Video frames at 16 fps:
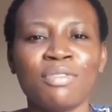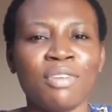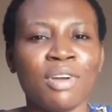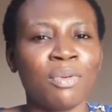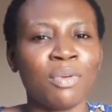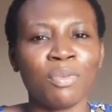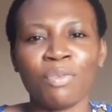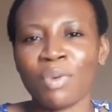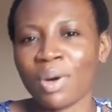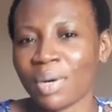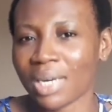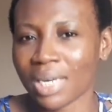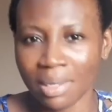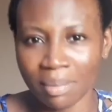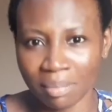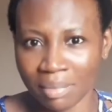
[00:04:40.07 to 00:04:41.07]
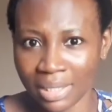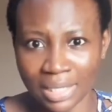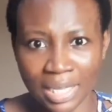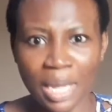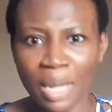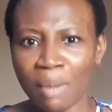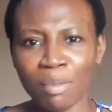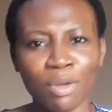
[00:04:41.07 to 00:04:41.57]
very welcoming
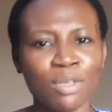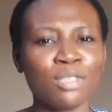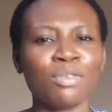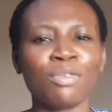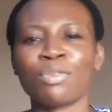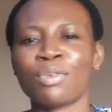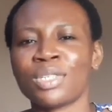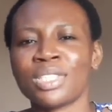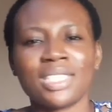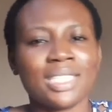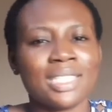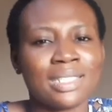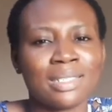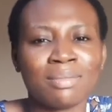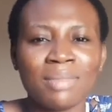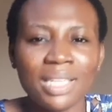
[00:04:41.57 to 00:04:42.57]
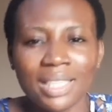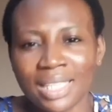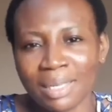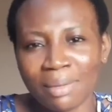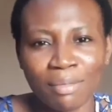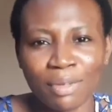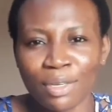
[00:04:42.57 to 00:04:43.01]
because of what she's smelling,